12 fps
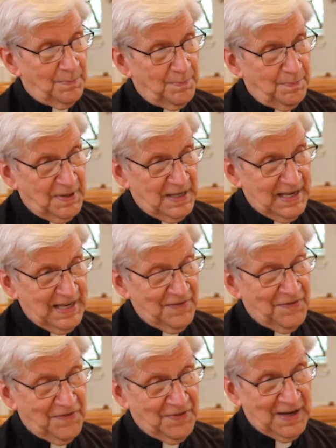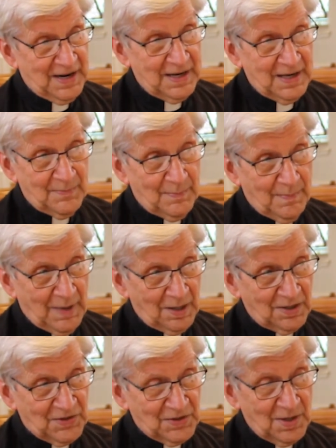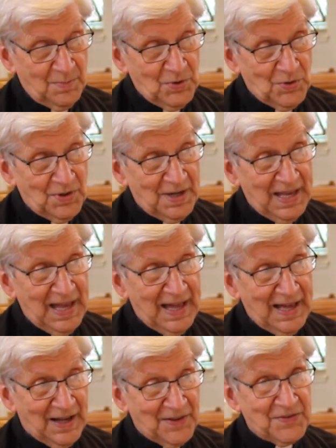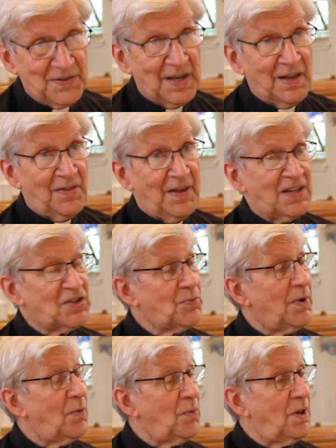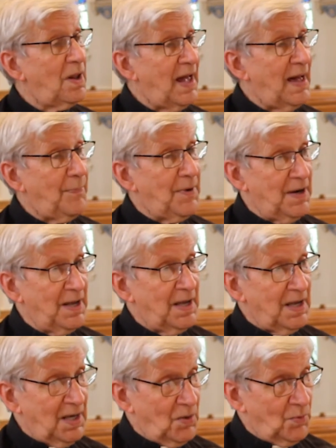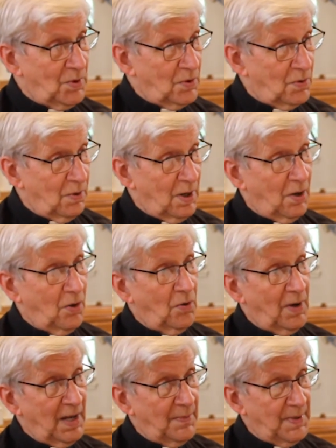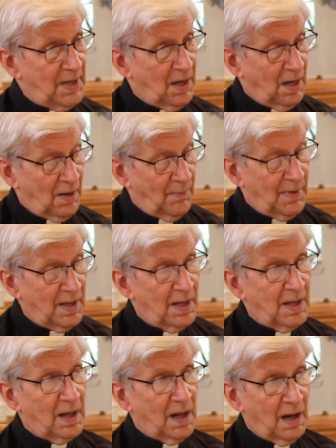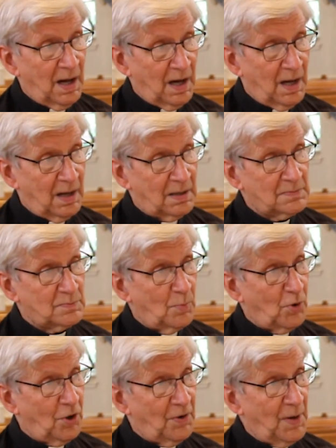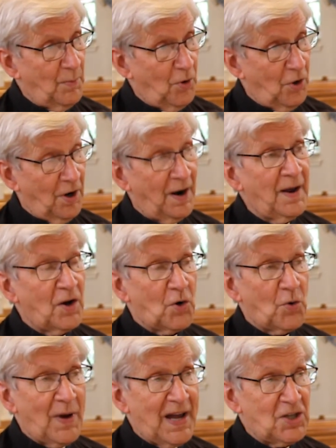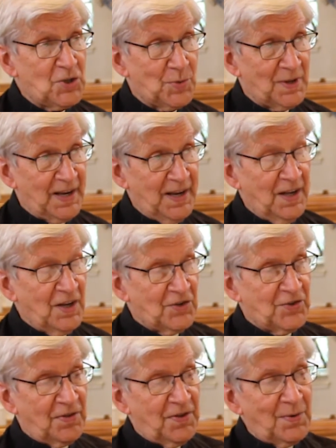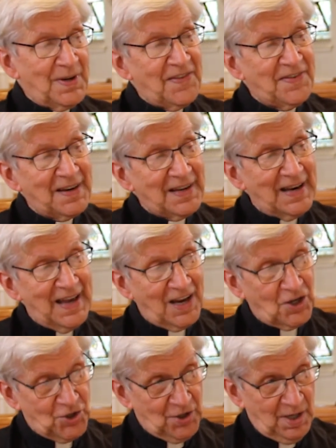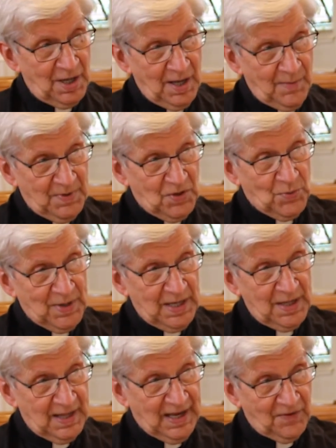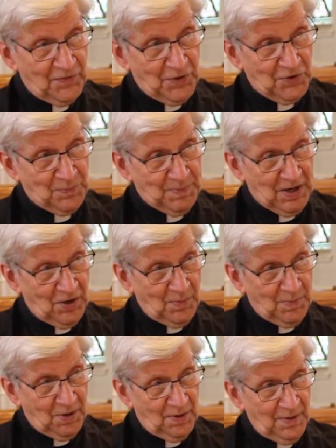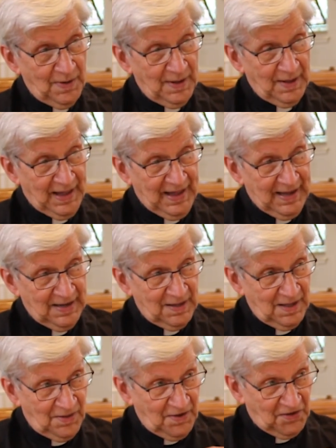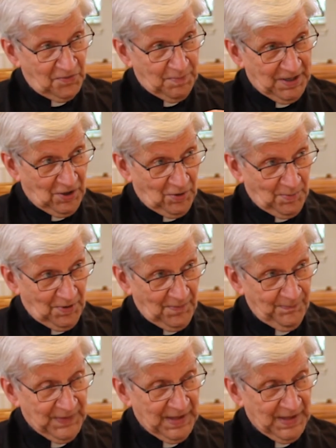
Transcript: belief that Mark's community has, that's what will happen. It will grow and become more and more, gradually. So there is a connection between that first parable and this parable,